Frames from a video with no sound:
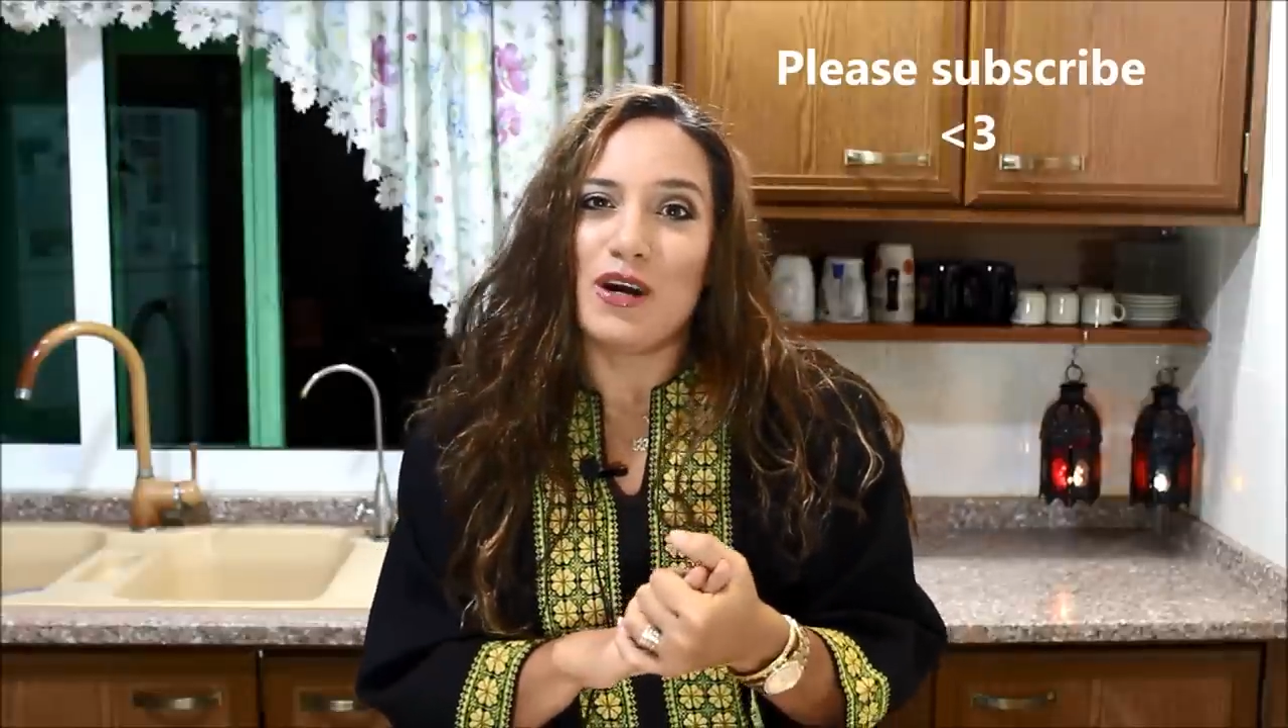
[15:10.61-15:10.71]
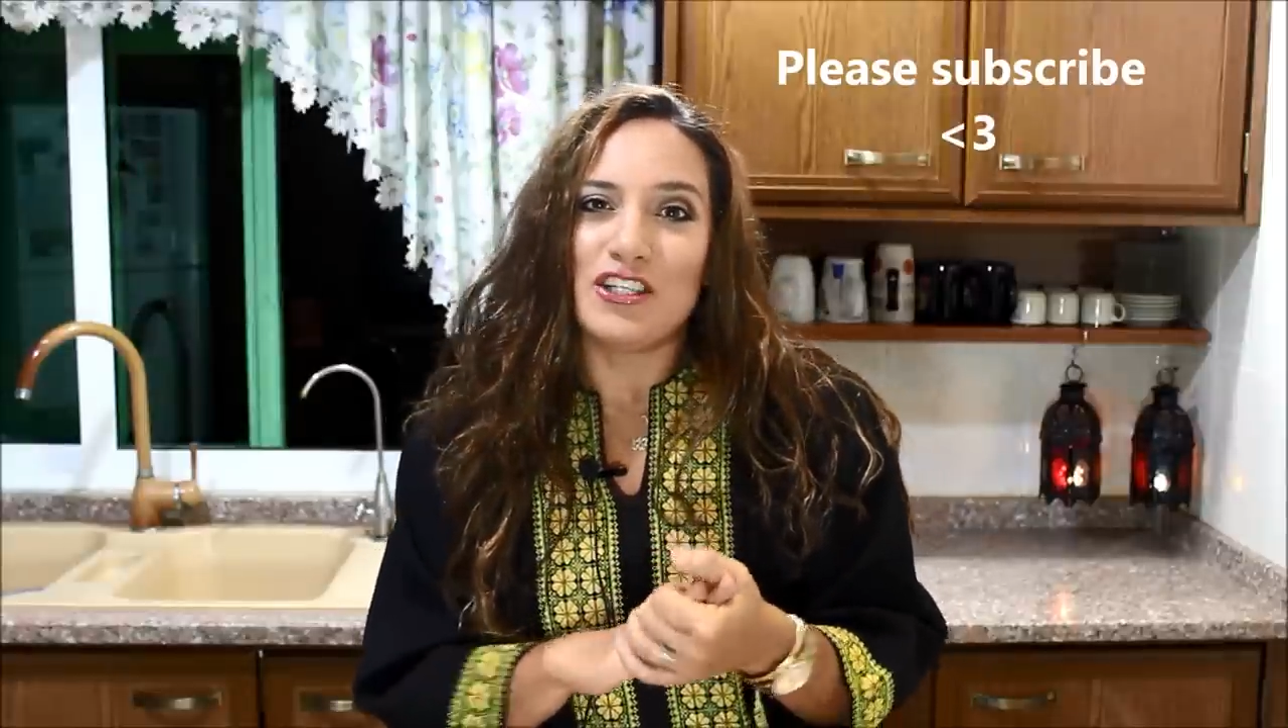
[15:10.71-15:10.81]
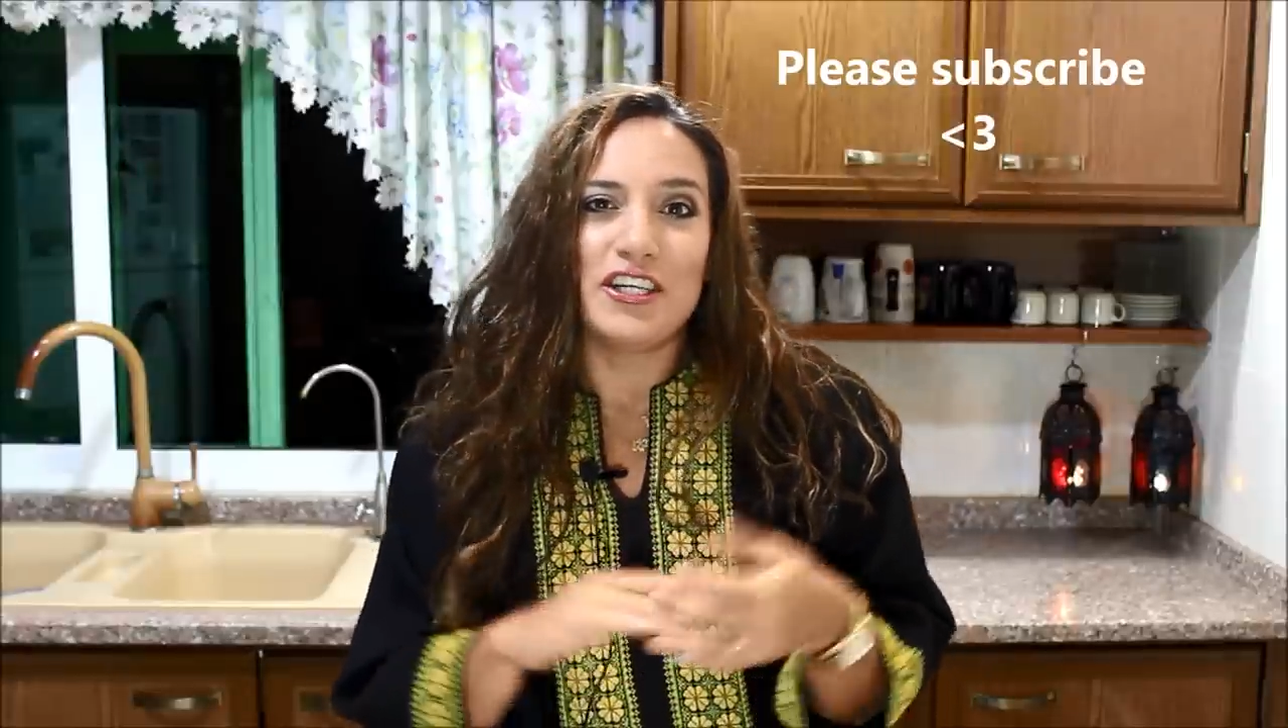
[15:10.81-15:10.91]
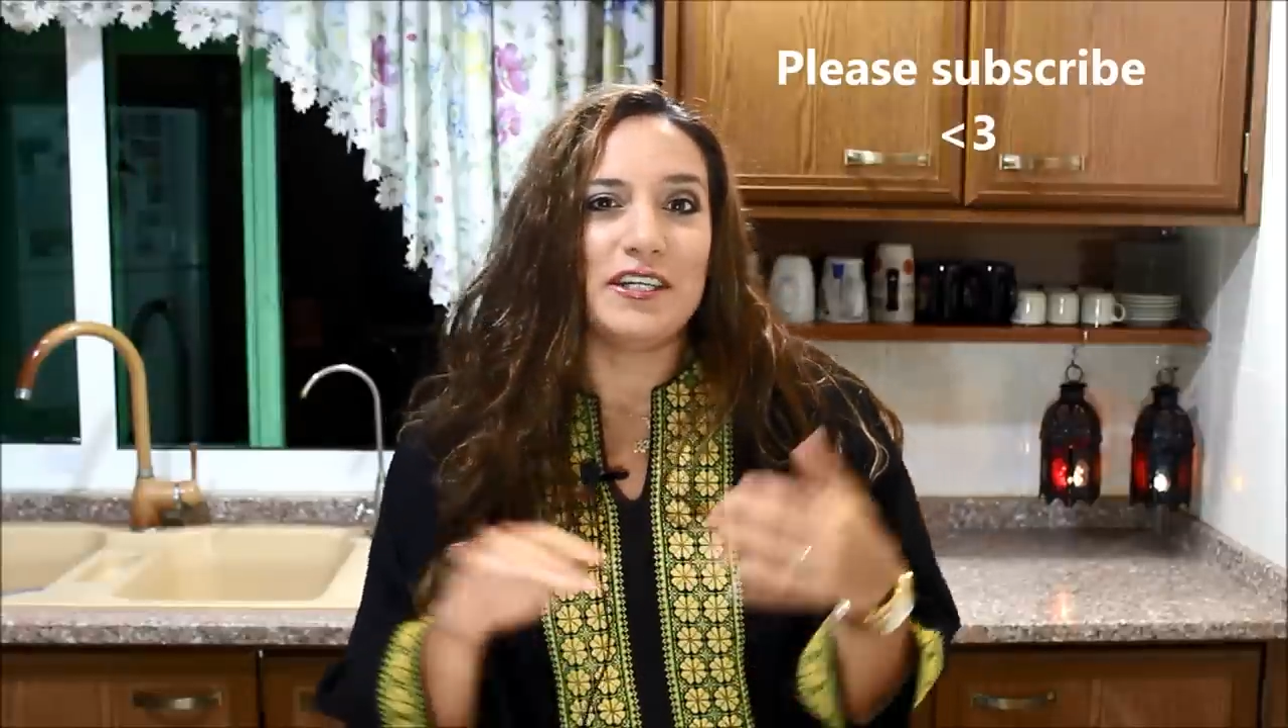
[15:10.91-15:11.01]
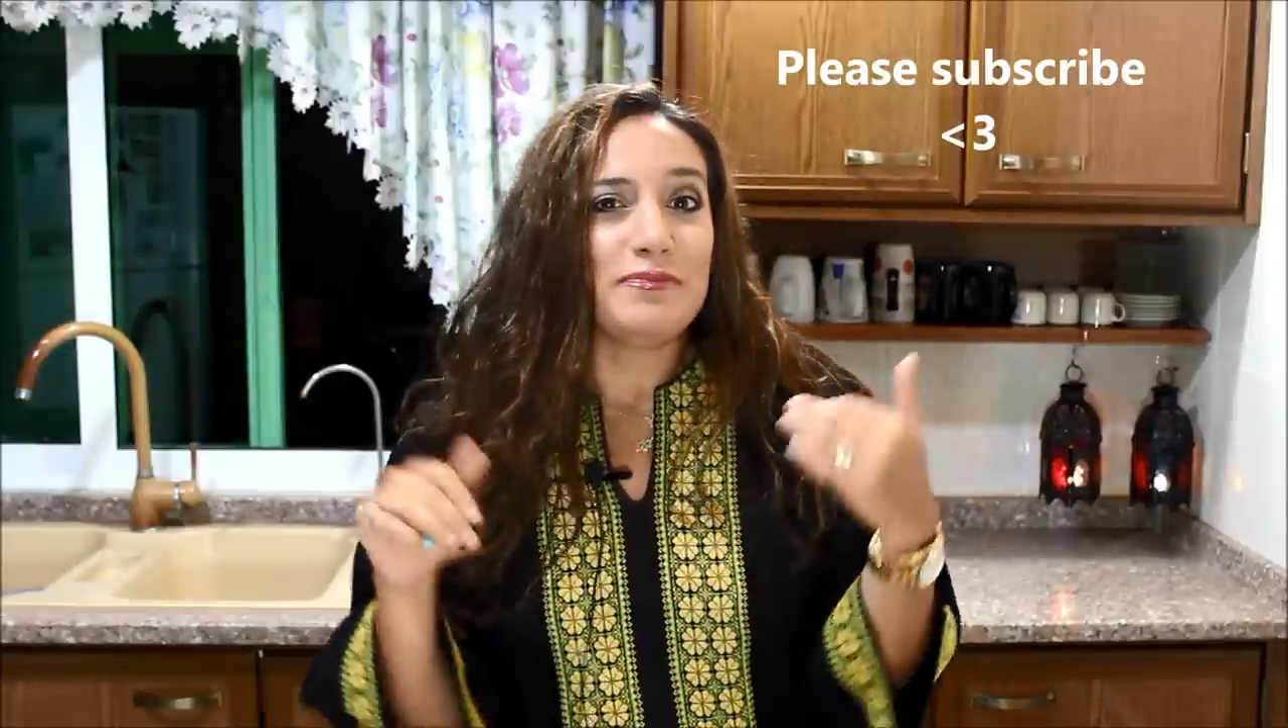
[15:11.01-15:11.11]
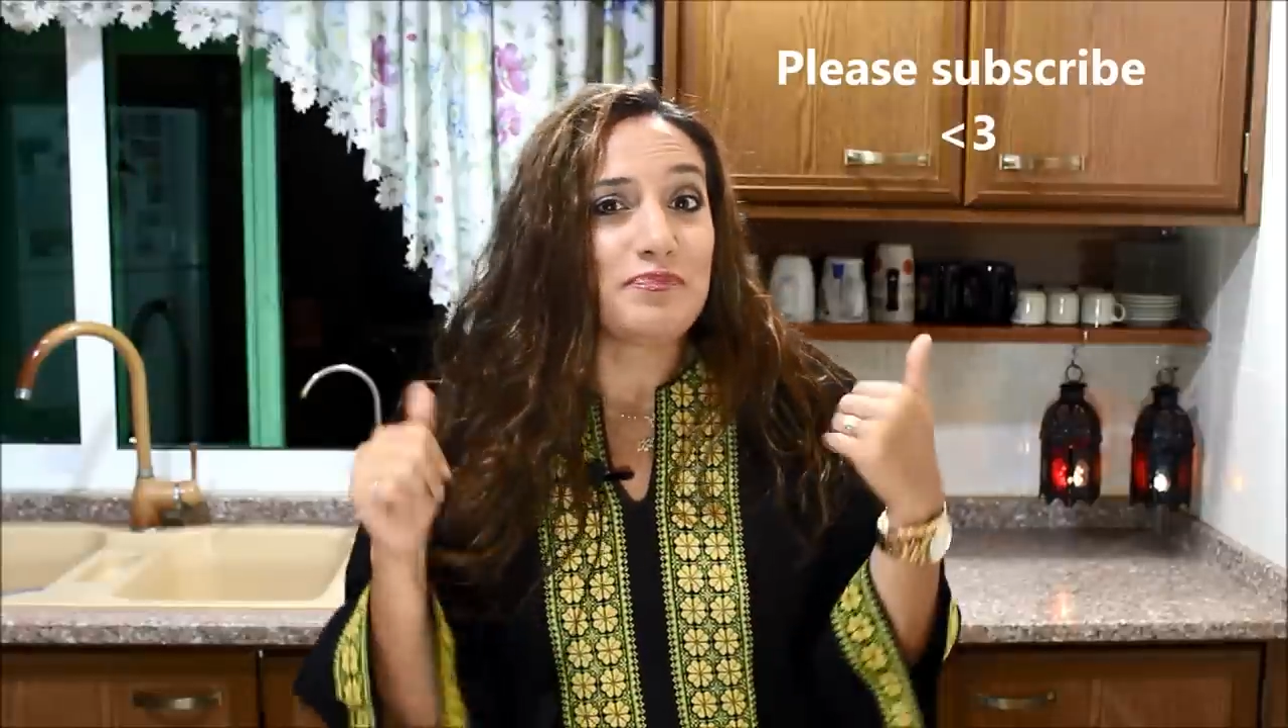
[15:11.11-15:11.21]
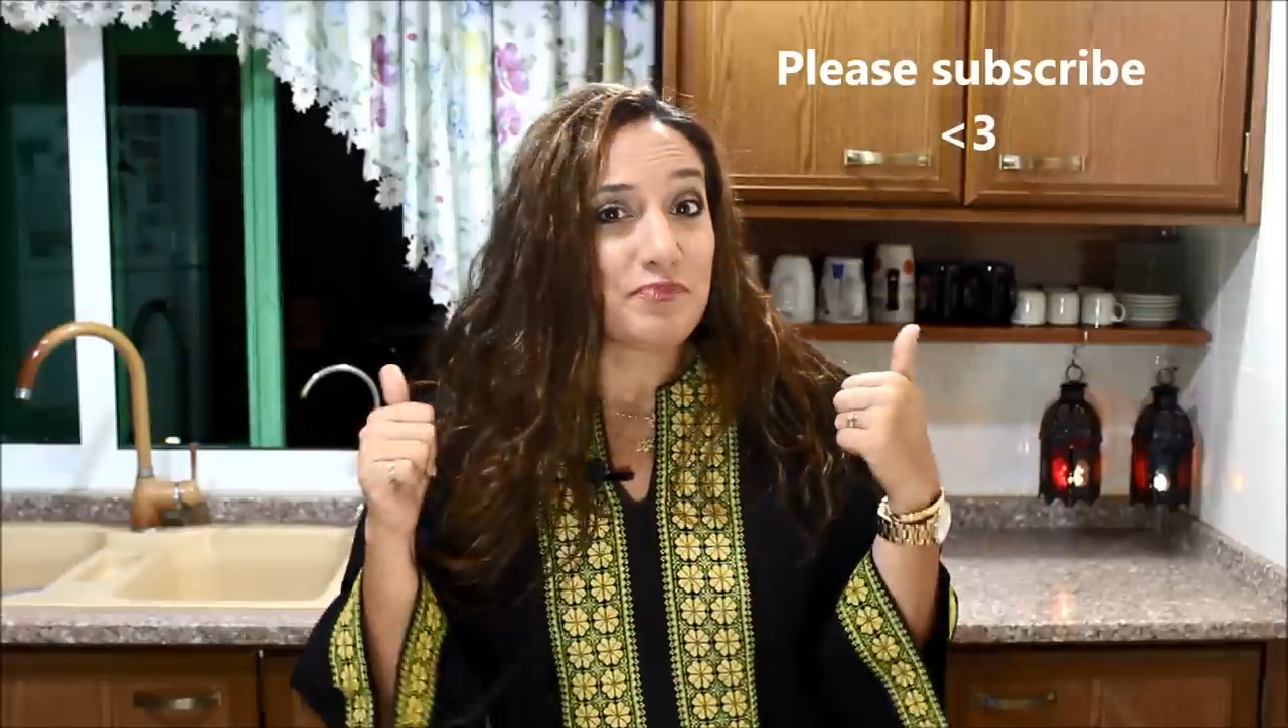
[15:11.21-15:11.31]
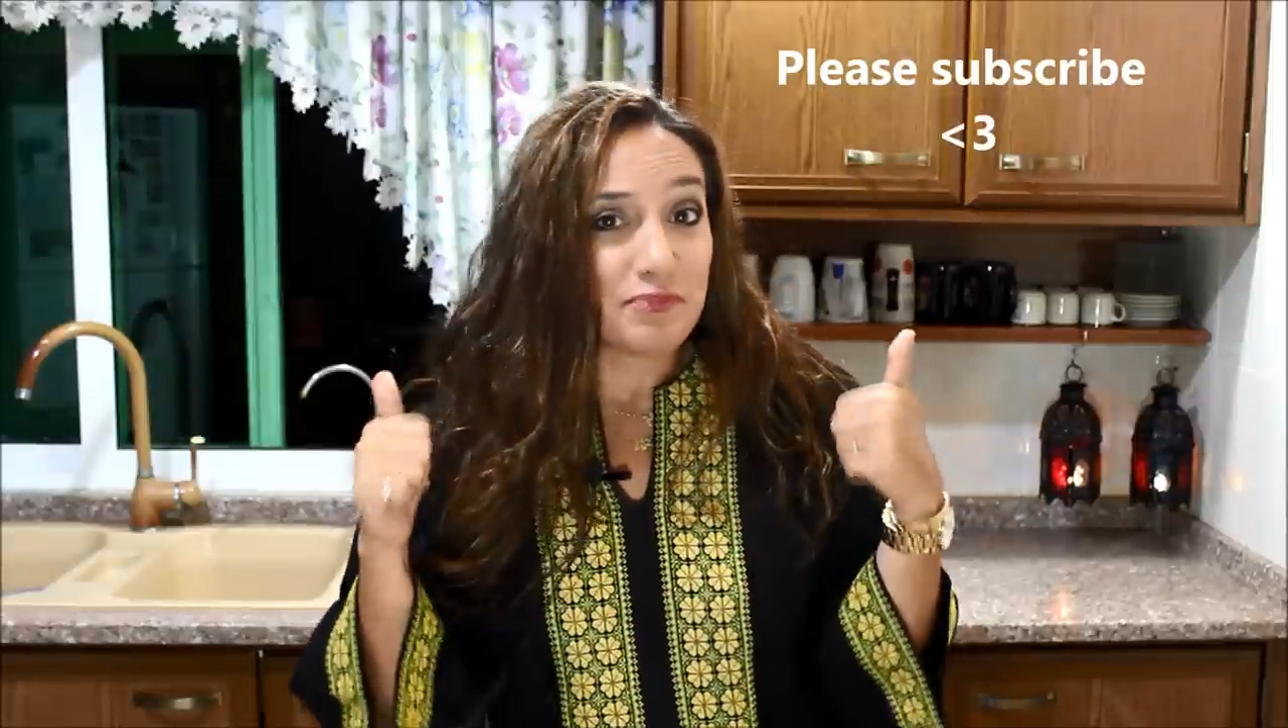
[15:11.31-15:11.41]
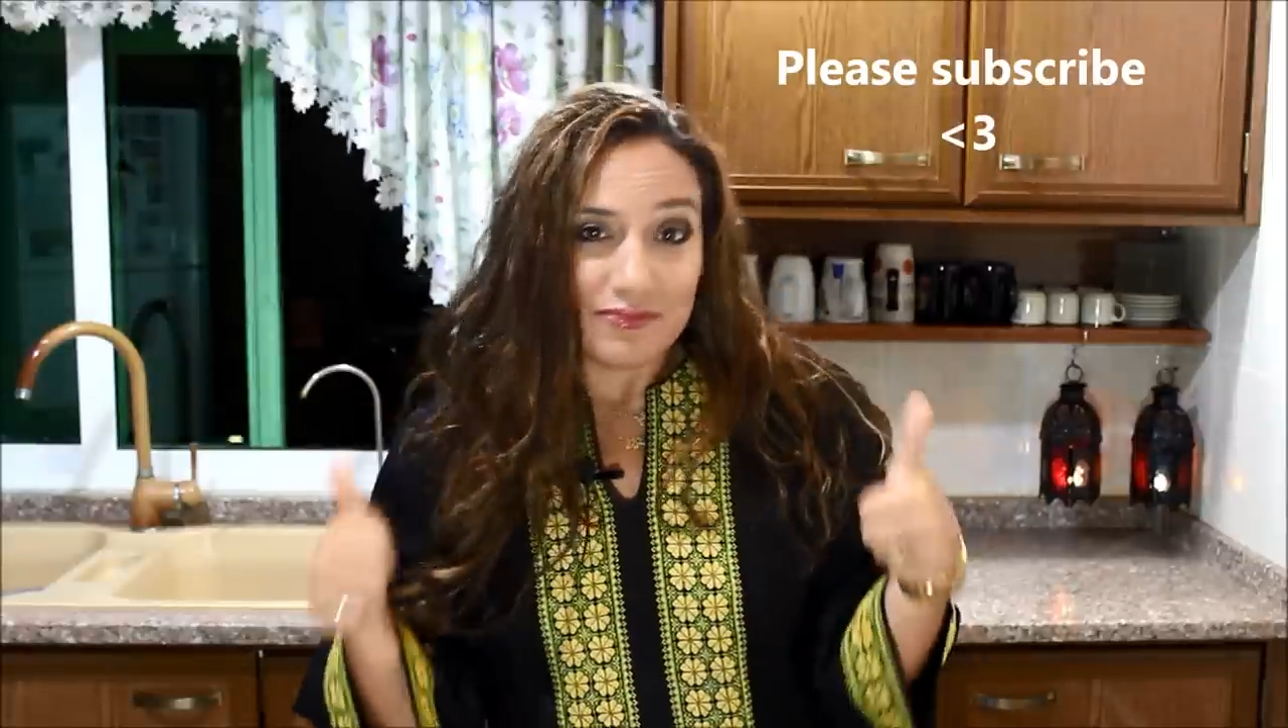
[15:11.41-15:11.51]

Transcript: watching.